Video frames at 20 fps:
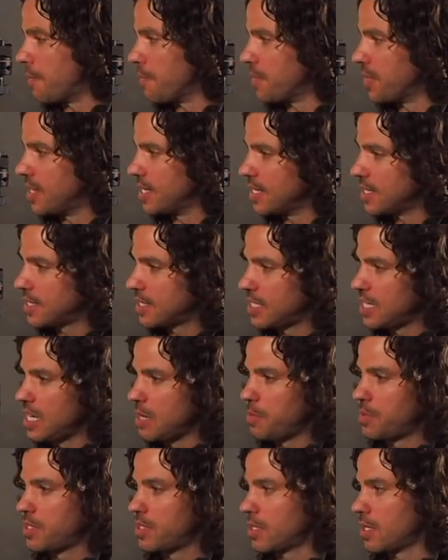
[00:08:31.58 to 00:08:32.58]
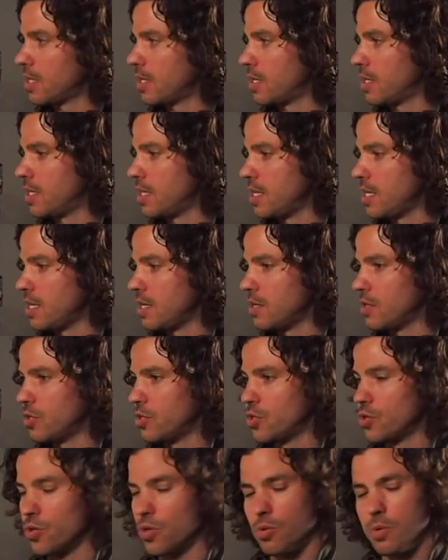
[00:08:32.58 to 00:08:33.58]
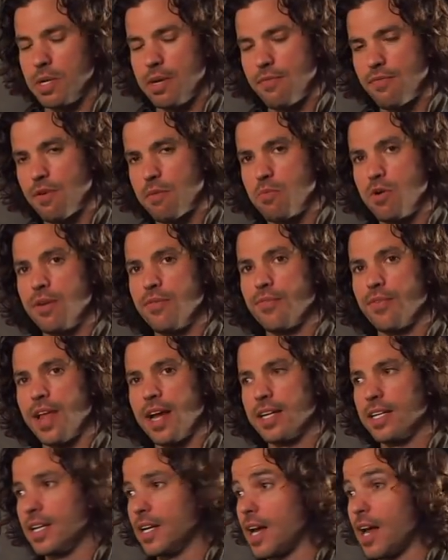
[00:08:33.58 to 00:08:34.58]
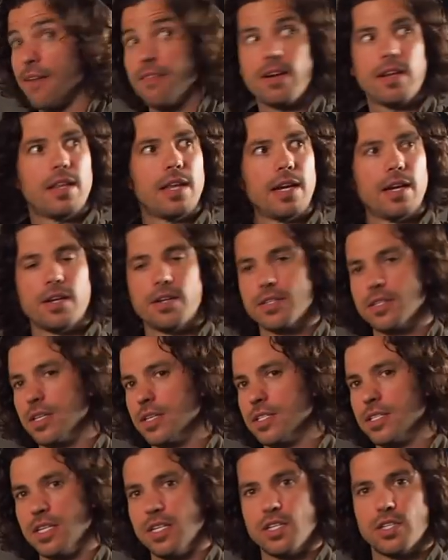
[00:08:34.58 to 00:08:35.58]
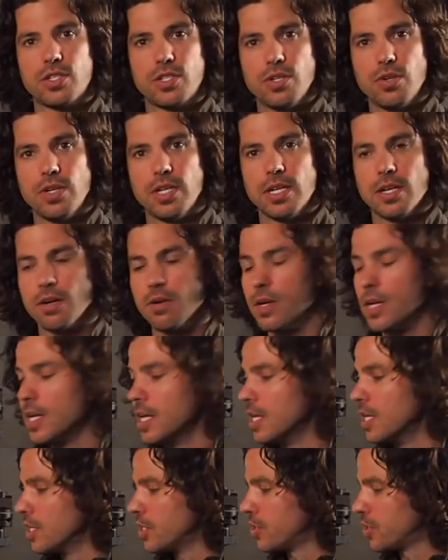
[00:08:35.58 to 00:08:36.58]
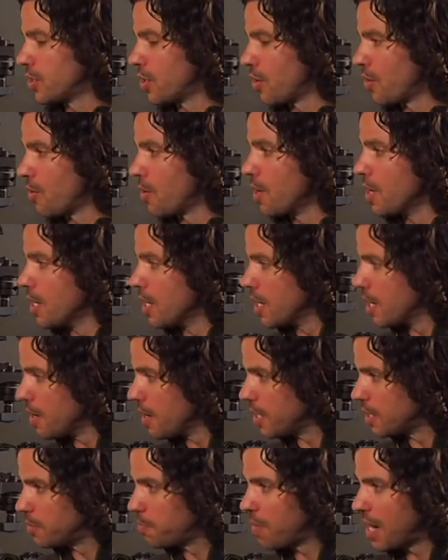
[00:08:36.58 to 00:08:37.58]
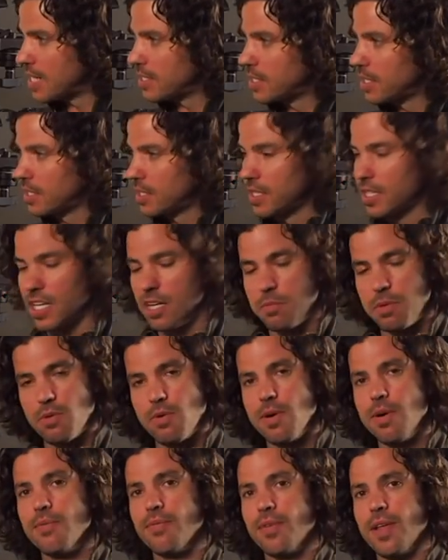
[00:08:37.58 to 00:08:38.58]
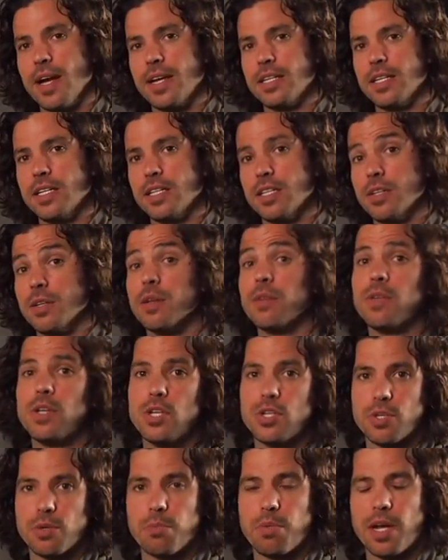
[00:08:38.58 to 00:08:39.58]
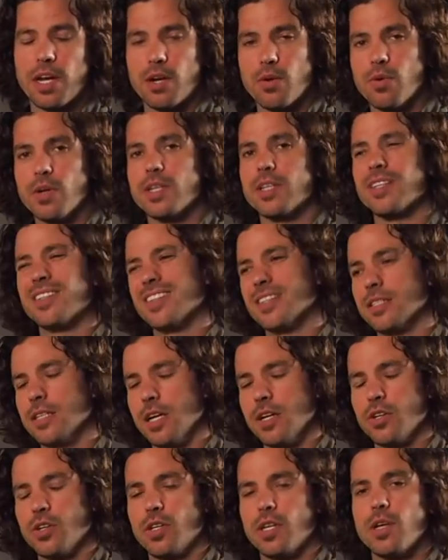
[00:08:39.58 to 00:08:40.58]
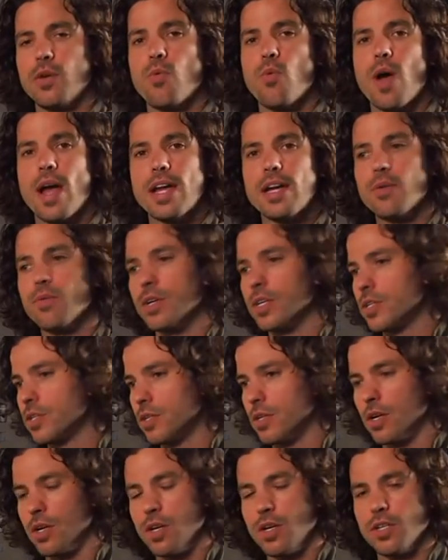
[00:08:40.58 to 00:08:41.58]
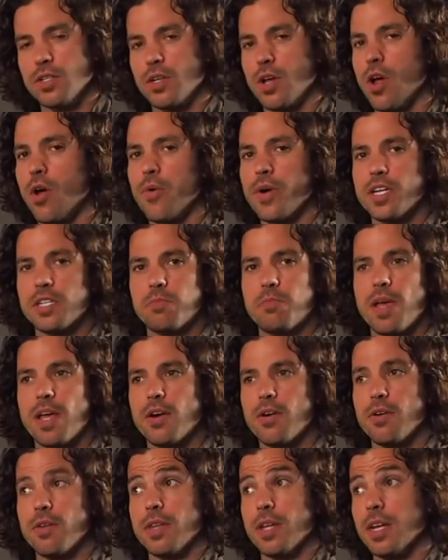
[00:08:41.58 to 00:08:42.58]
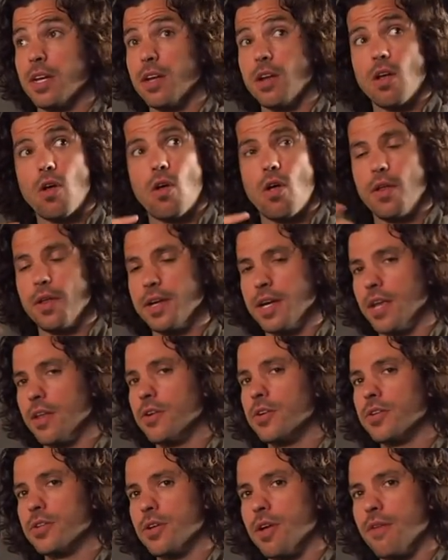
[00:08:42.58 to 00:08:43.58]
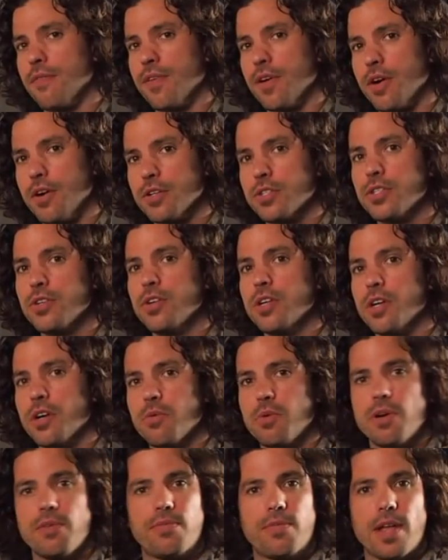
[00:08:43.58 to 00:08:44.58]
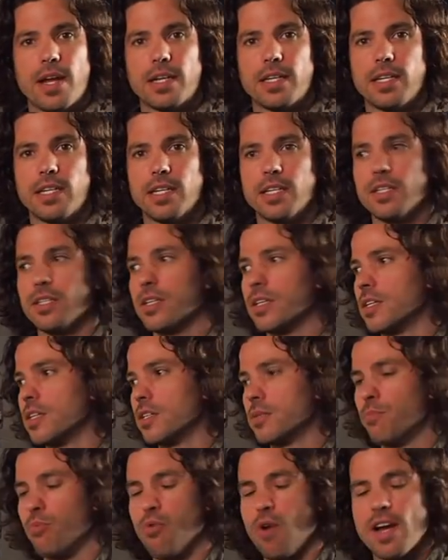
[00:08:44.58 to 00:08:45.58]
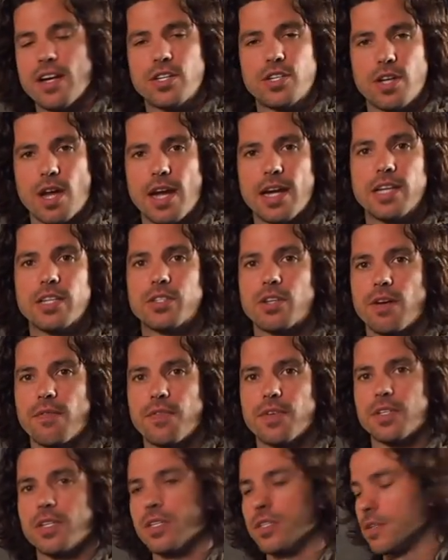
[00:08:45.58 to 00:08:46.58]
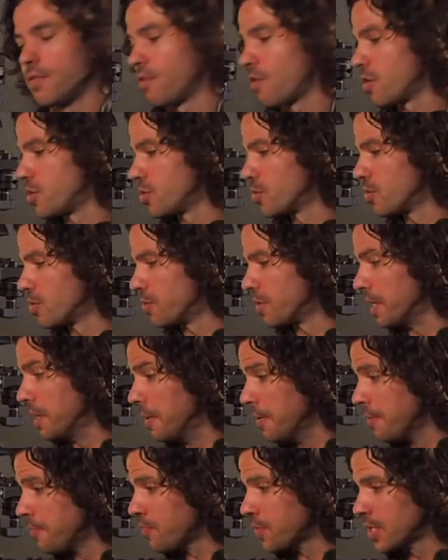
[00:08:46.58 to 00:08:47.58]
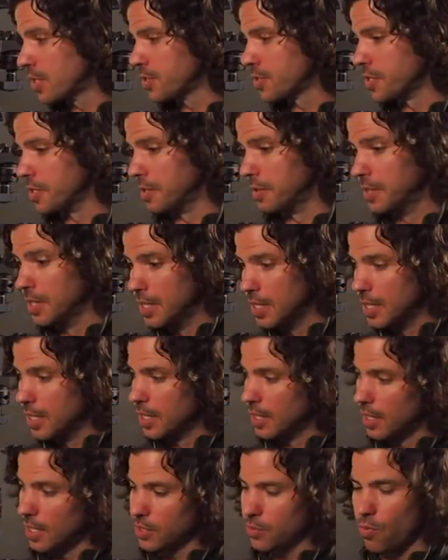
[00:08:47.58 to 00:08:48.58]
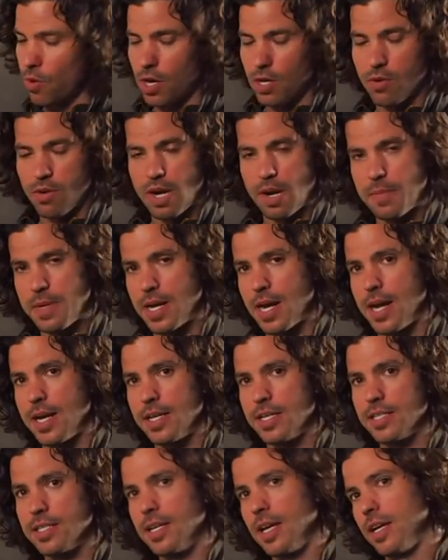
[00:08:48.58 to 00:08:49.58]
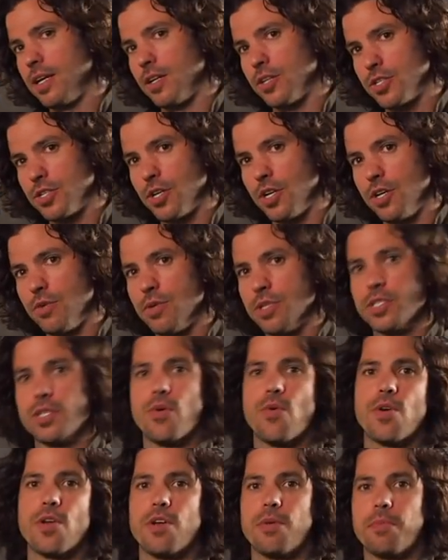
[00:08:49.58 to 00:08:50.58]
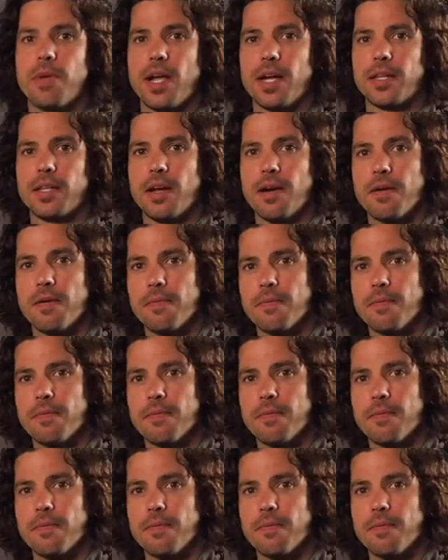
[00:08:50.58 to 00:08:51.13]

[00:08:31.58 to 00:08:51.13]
This keeps the jewelry from reflecting everything else that's in the studio. So, it's basically going to be reflecting the diffusion panel, which is essentially white, which is always better than all the other stuff in our studio reflecting into this bright, shiny surfaces of our jewelry. So let's walk around behind the set and I'll show you what's going on back there.